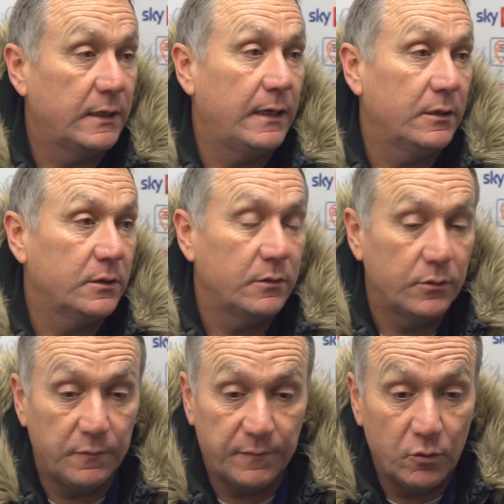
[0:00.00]
are excellent.
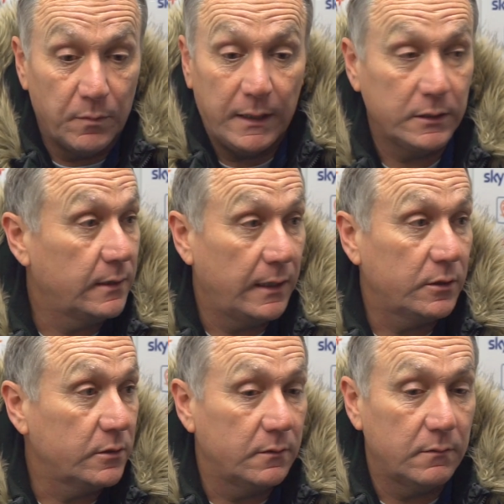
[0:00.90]
Two full backs are
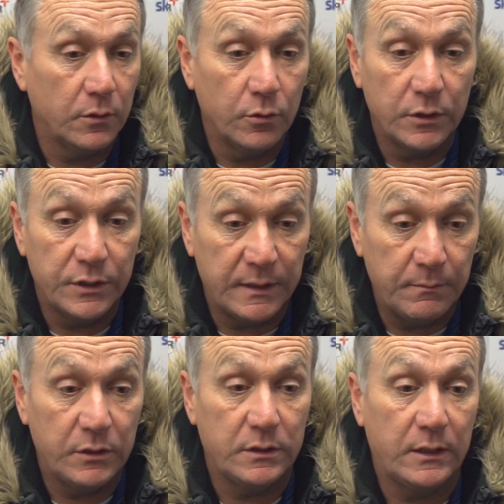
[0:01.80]
excellent. The goalie
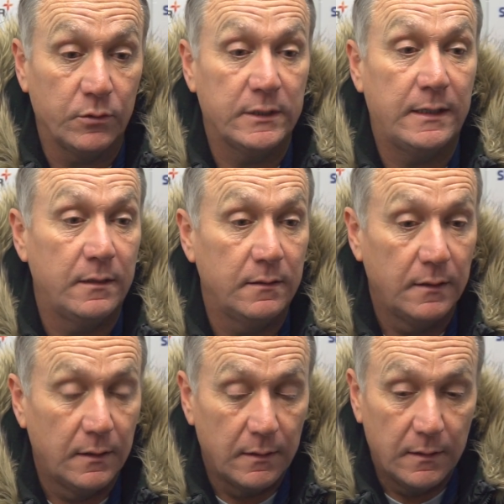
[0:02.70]
seamlessly goes in and
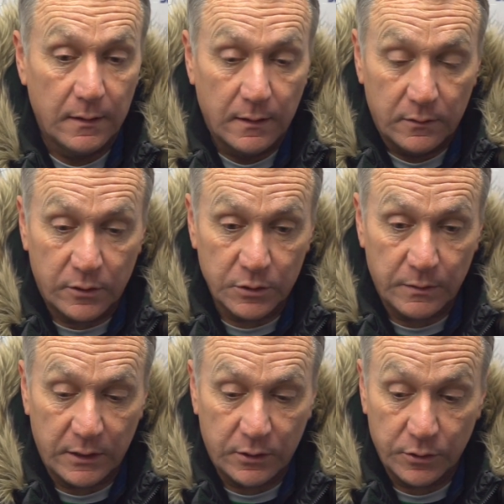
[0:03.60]
does
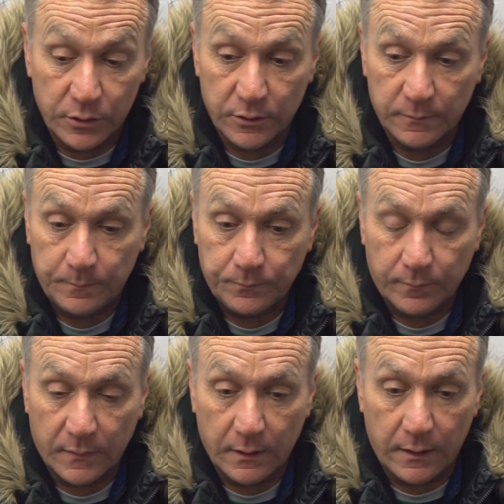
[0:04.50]
what he does.
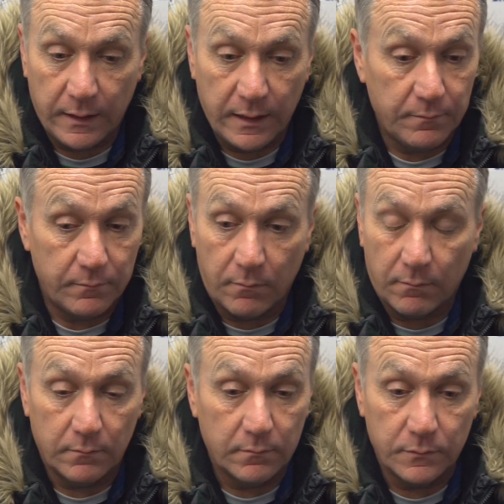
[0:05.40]

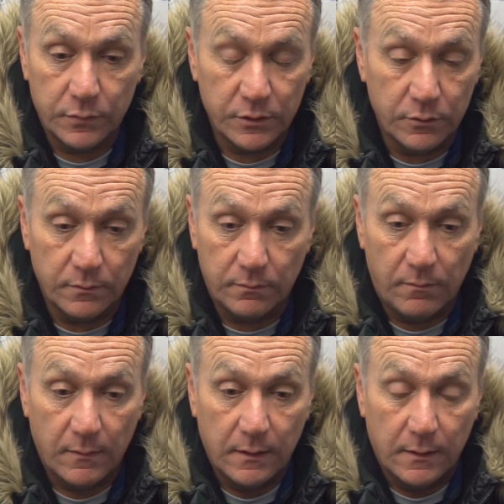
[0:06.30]
So,
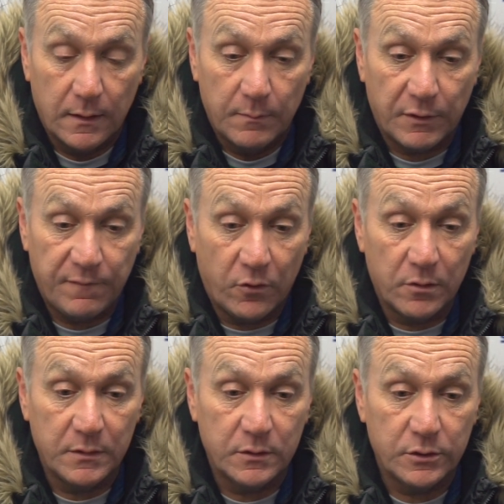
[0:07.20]

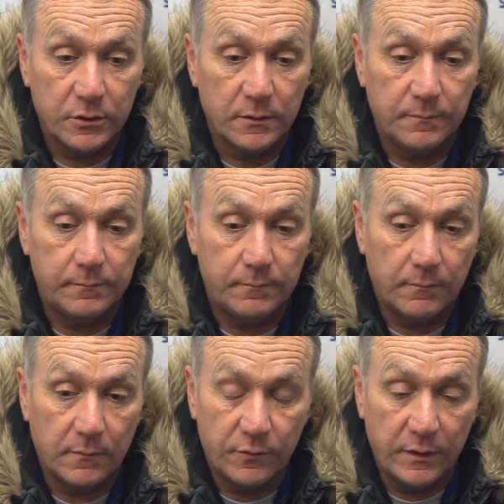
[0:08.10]
performance
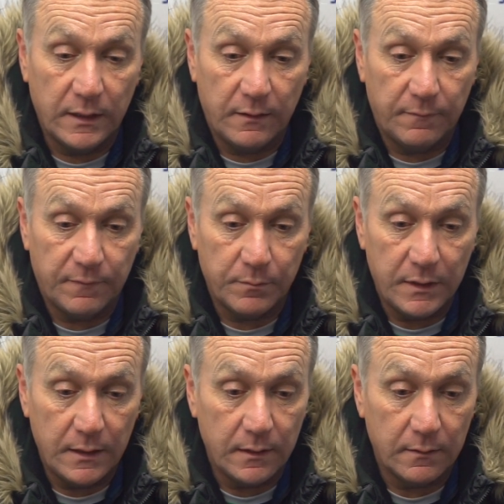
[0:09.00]
really for
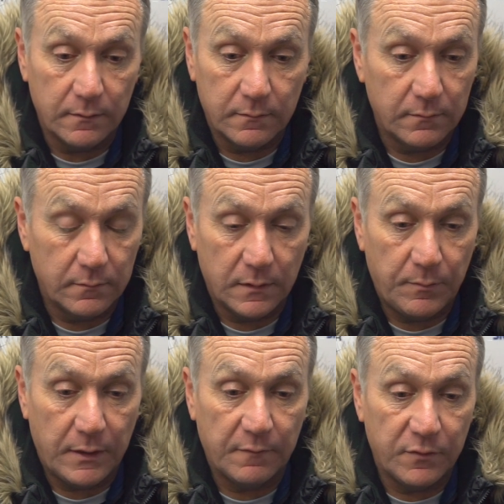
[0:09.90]
me,
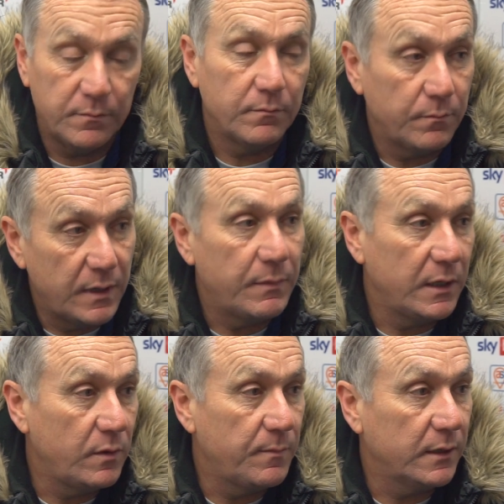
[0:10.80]
apart from maybe
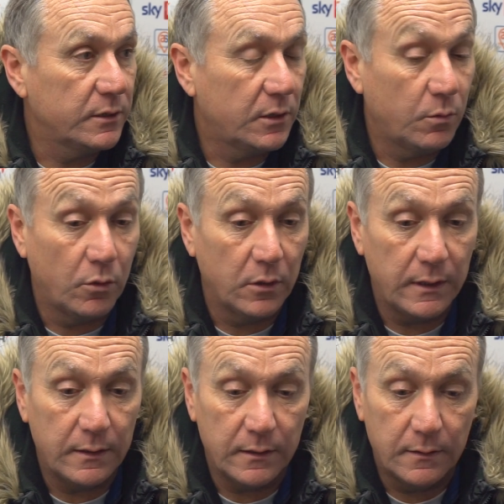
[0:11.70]
the wee bits of
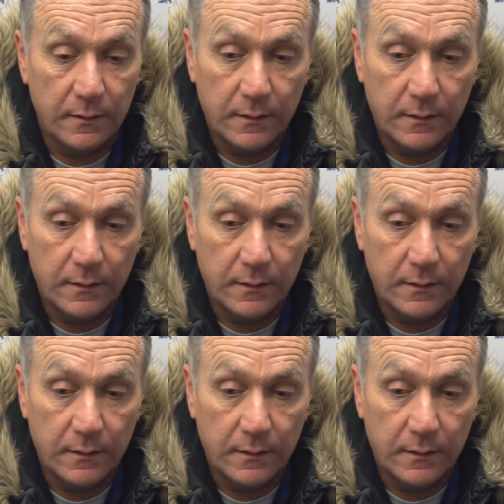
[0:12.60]
quality that